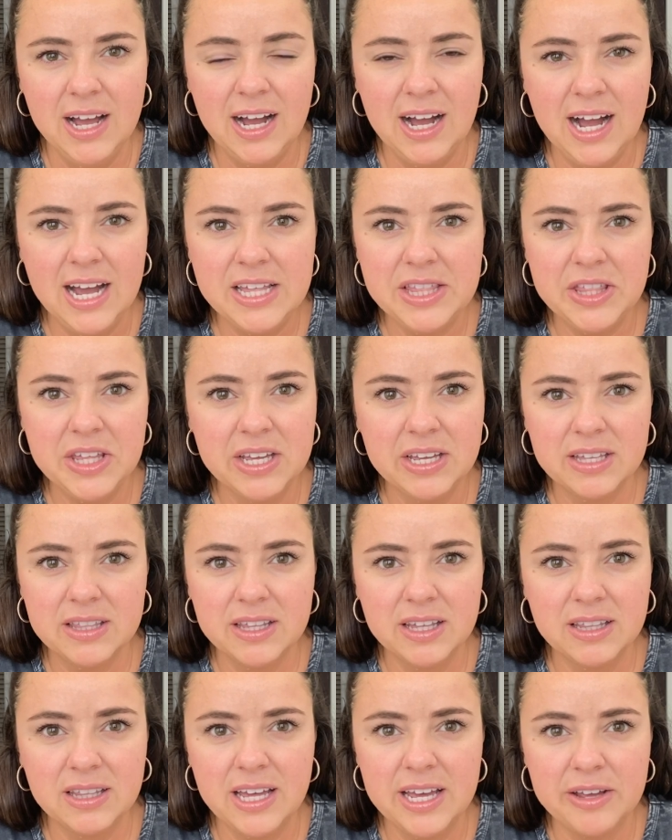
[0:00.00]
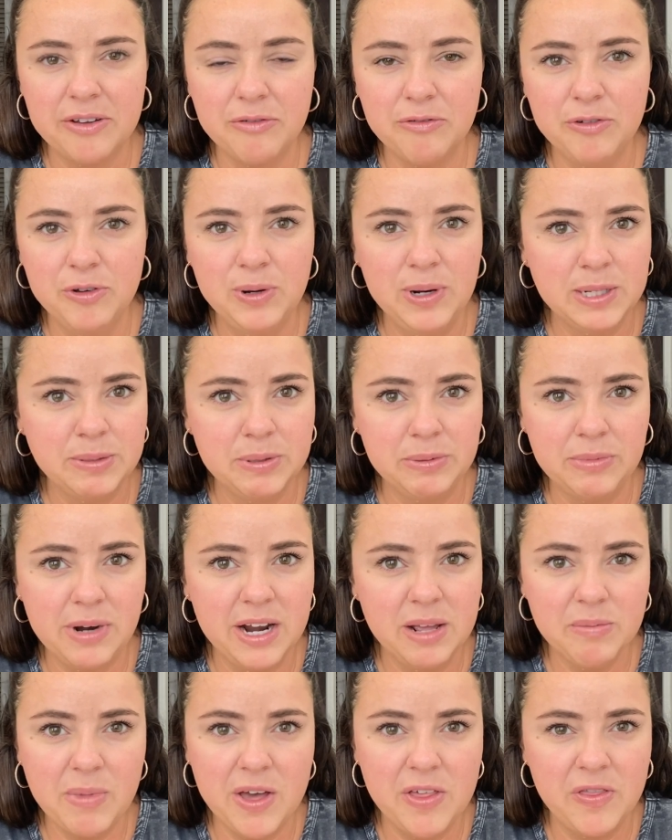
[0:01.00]
I think that like food has been
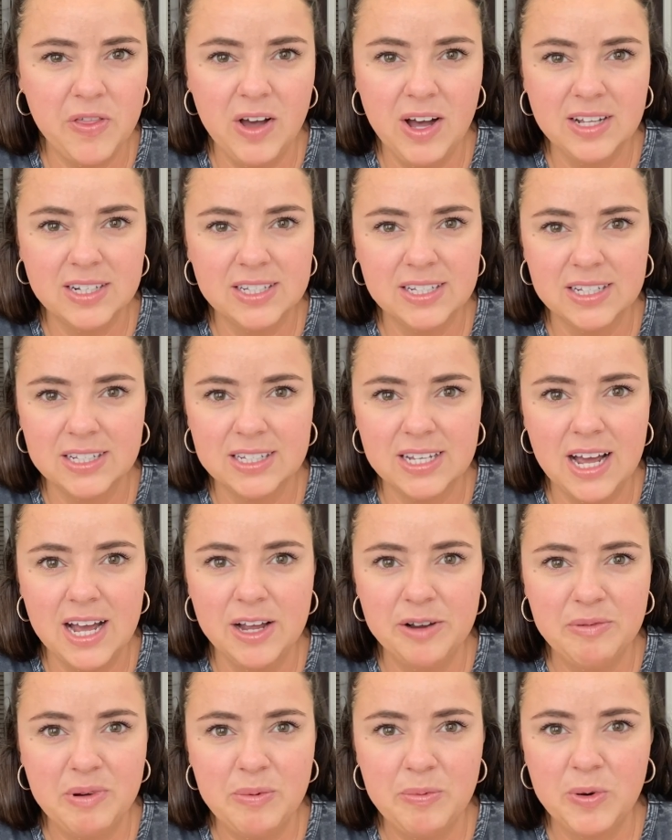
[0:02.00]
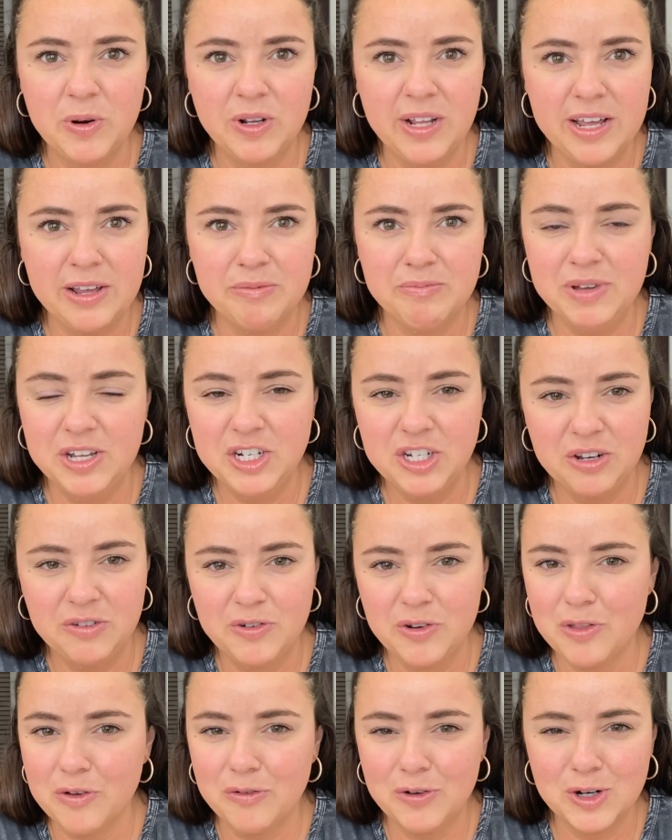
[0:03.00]
running my thoughts since I remember like binging
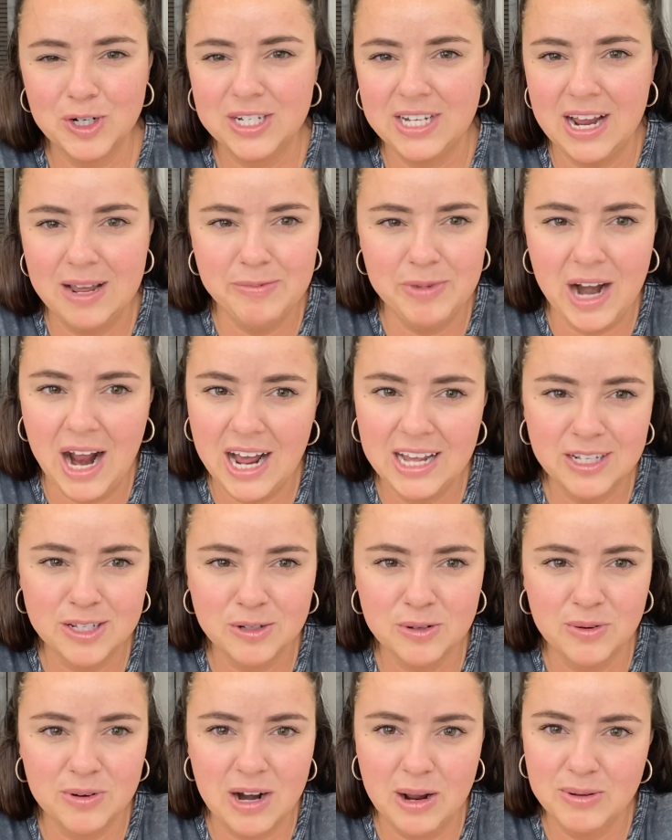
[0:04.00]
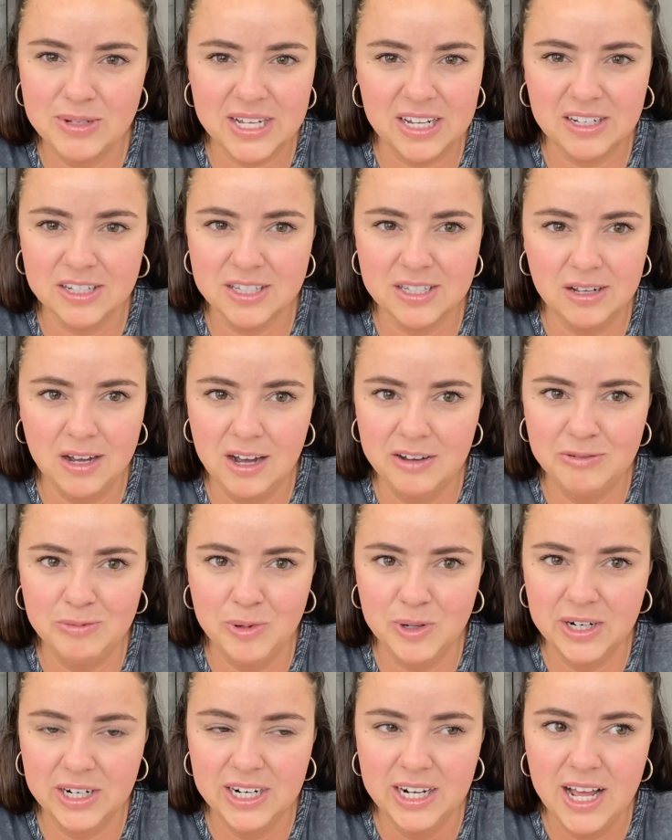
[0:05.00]
for the first time in high school when I was like a
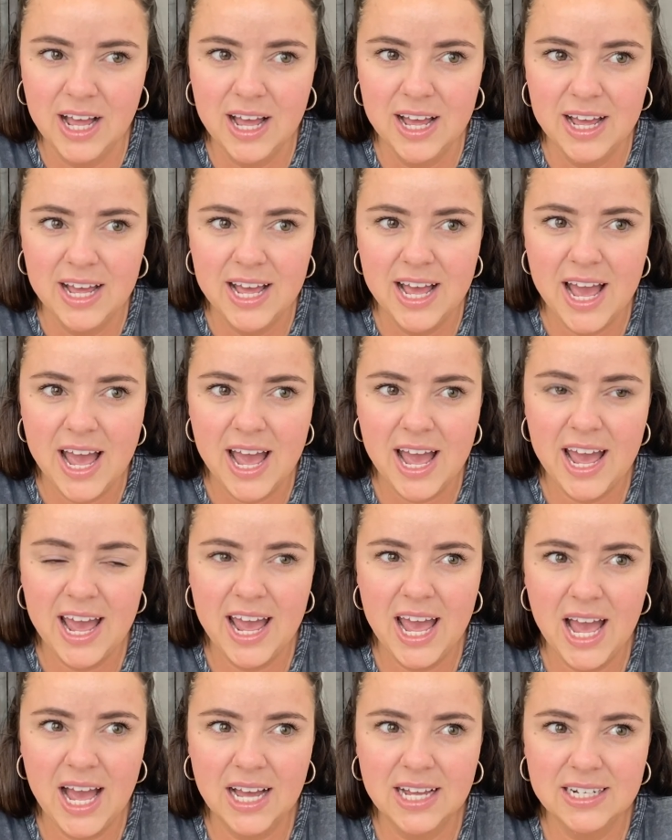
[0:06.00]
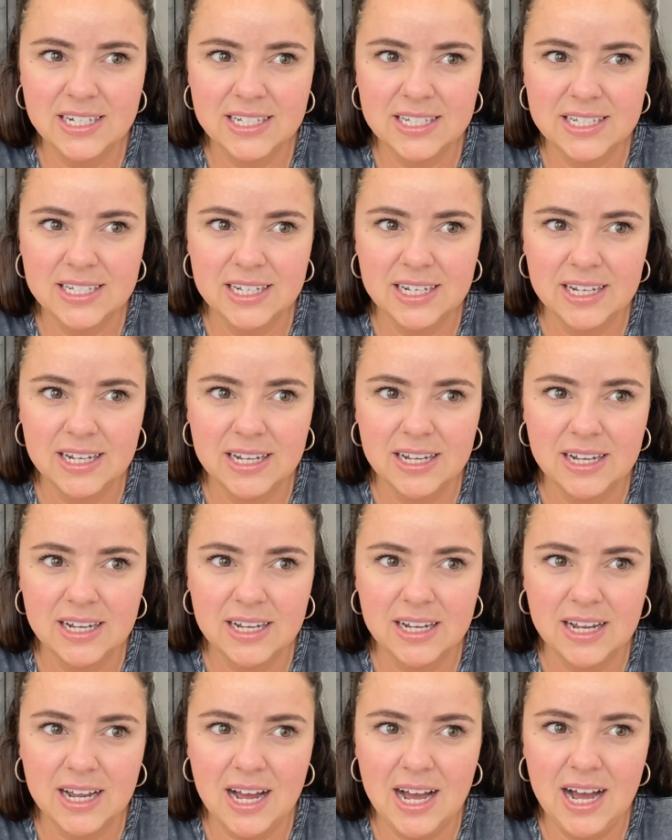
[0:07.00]
sophomore. And
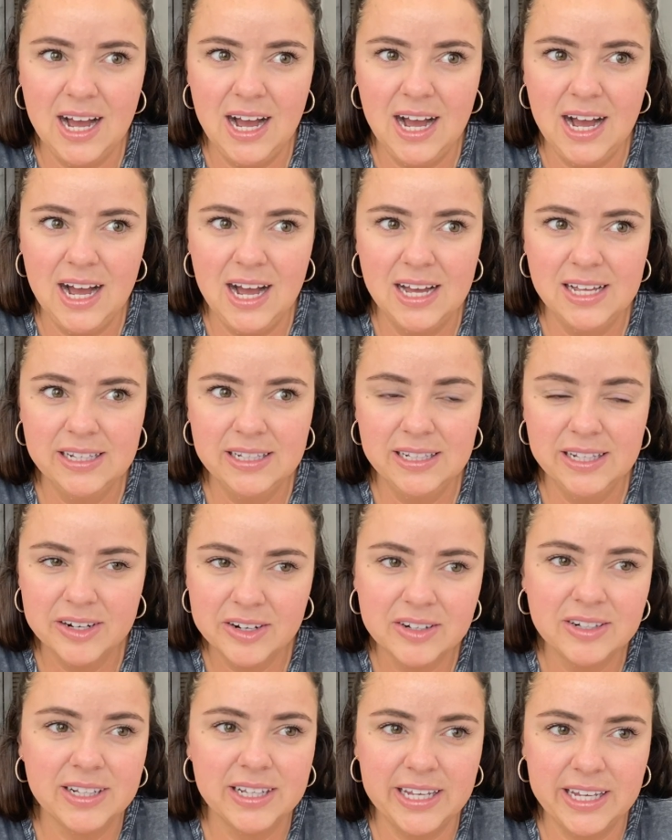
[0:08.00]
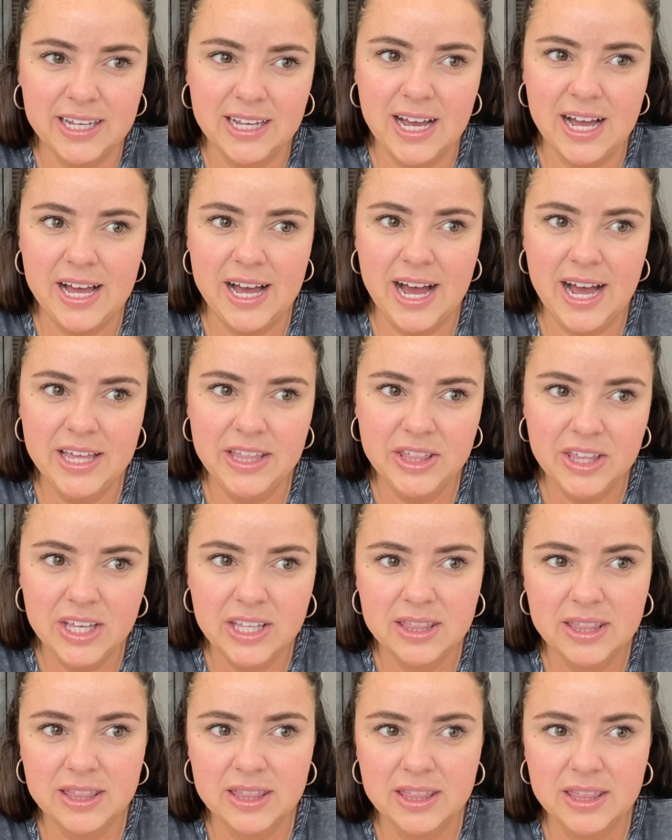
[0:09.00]
literally, I
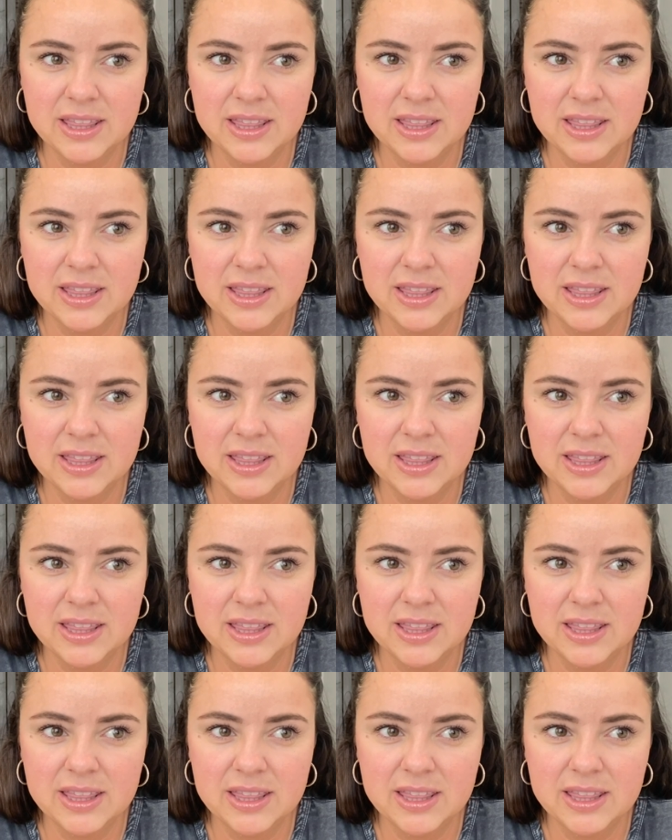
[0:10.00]
think